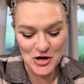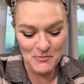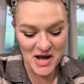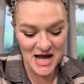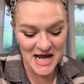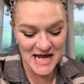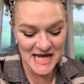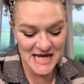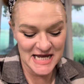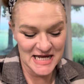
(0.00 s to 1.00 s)

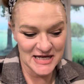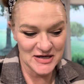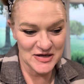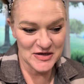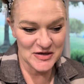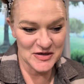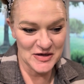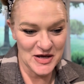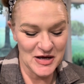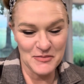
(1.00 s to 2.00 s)
My
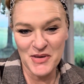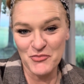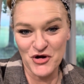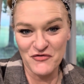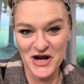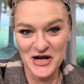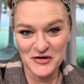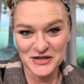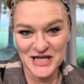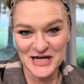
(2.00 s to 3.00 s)
memory ran out
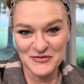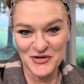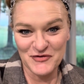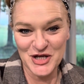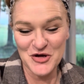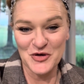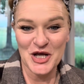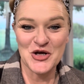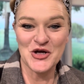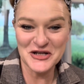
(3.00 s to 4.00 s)
at the end of my video and I
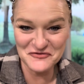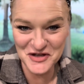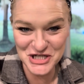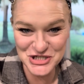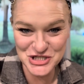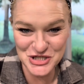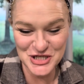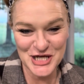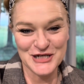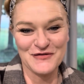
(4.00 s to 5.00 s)
couldn't finish
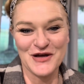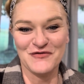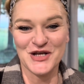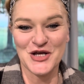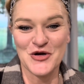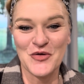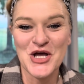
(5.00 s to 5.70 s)
the end of that video.